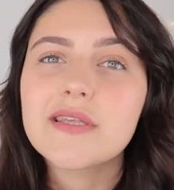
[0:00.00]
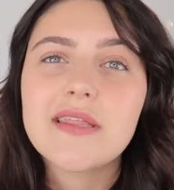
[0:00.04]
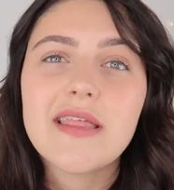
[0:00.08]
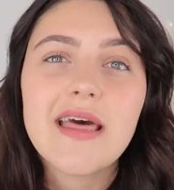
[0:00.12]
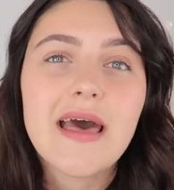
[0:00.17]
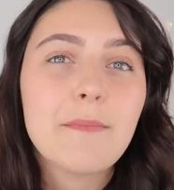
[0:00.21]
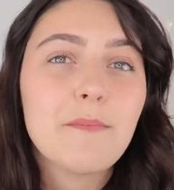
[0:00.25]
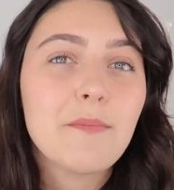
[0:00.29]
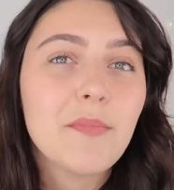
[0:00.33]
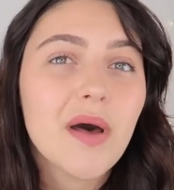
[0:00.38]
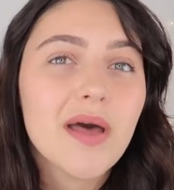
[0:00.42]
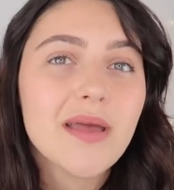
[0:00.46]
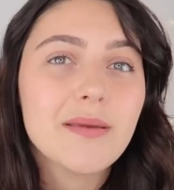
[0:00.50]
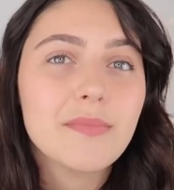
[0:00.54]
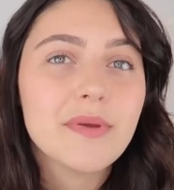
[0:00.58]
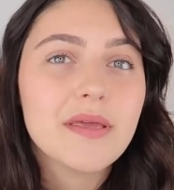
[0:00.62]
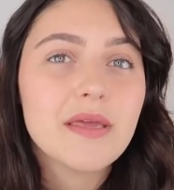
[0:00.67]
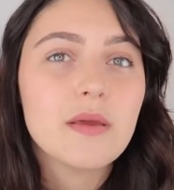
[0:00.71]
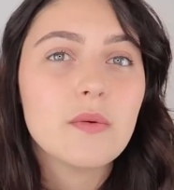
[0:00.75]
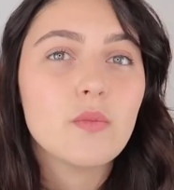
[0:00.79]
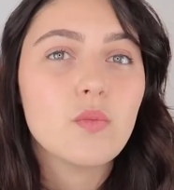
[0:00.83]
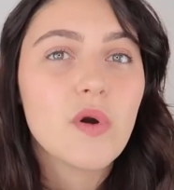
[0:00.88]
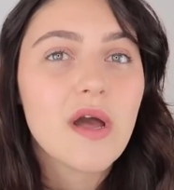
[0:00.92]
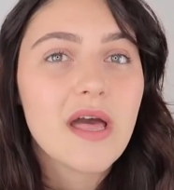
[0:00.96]
So that might
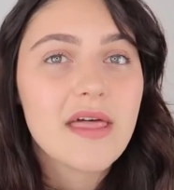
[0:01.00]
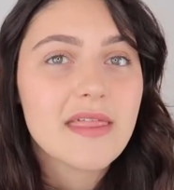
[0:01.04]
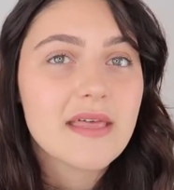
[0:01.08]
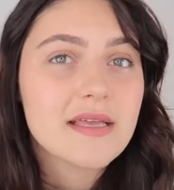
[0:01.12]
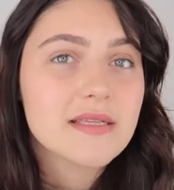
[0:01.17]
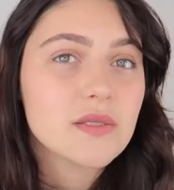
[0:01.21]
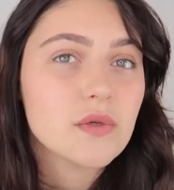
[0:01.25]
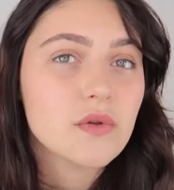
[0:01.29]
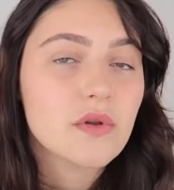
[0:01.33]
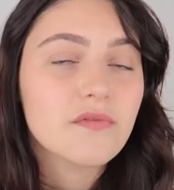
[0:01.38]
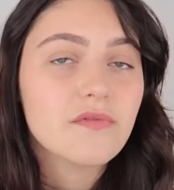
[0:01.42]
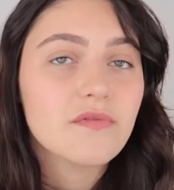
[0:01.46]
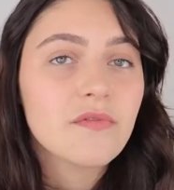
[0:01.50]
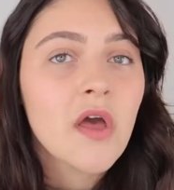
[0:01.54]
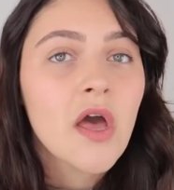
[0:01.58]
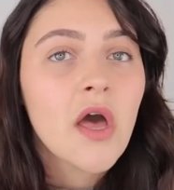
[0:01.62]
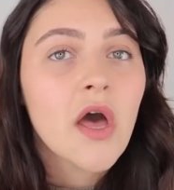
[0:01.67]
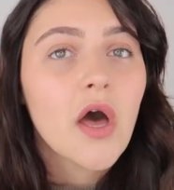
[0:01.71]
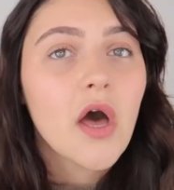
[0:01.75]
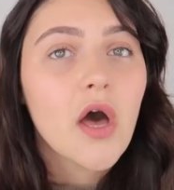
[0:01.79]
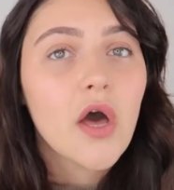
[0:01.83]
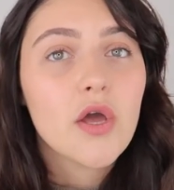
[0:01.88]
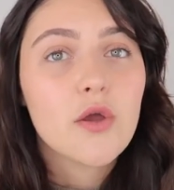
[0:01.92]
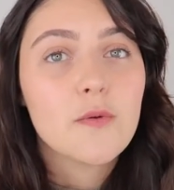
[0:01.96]
be where they're sort of
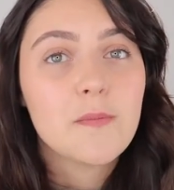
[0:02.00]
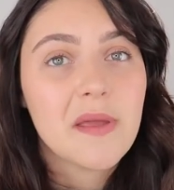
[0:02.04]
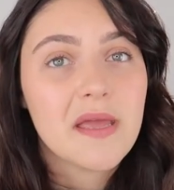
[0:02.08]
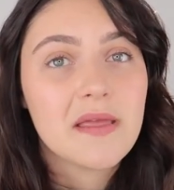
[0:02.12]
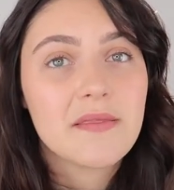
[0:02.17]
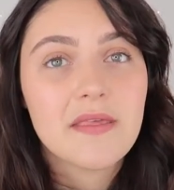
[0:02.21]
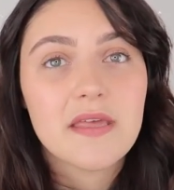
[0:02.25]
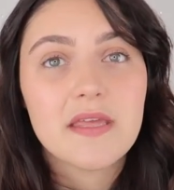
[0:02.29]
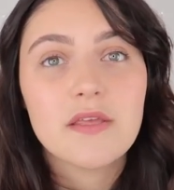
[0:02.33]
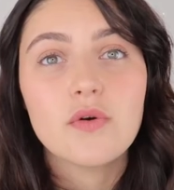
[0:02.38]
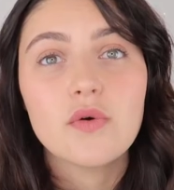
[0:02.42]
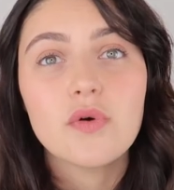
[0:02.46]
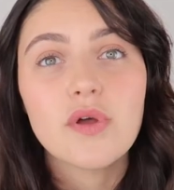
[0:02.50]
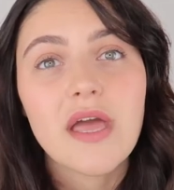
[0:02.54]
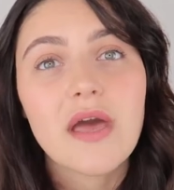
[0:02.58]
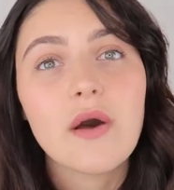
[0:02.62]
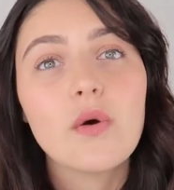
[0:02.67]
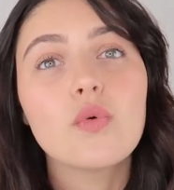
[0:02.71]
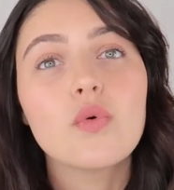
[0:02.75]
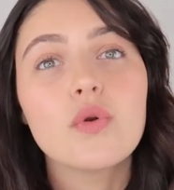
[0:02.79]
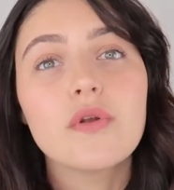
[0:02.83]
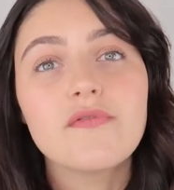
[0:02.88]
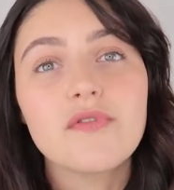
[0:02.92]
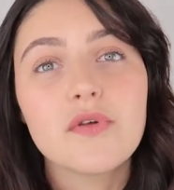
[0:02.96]
hoping that you'll
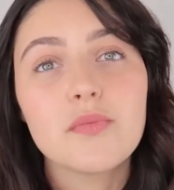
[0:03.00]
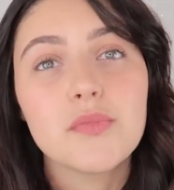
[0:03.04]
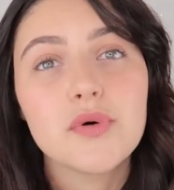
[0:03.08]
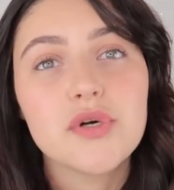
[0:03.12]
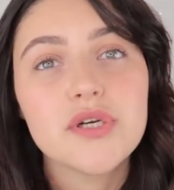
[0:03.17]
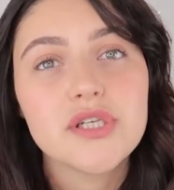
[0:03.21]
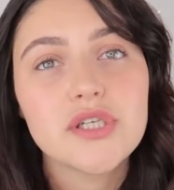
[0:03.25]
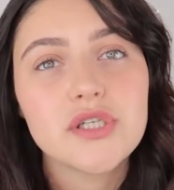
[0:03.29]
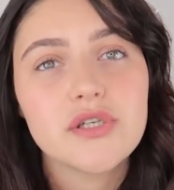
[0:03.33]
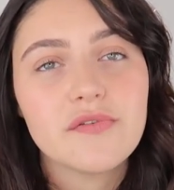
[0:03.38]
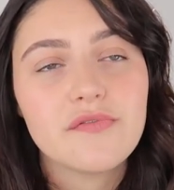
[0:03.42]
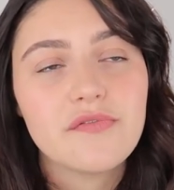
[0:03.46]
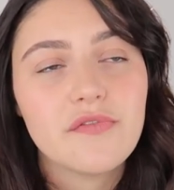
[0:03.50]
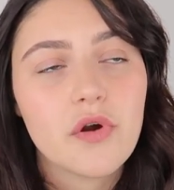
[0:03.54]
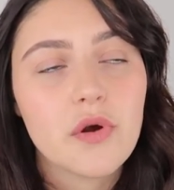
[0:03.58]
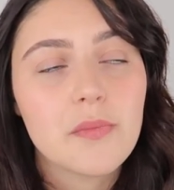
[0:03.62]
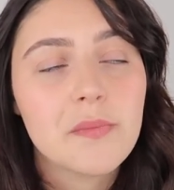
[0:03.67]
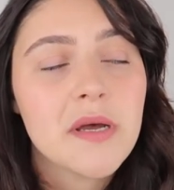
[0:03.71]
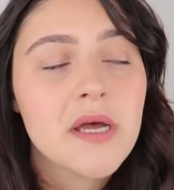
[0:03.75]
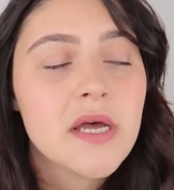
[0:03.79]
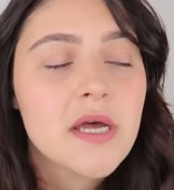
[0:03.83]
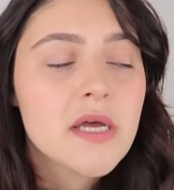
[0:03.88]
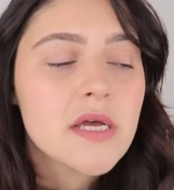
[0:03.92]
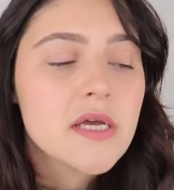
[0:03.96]
get all of the moisture
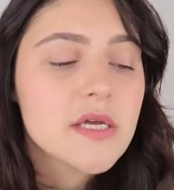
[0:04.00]
from.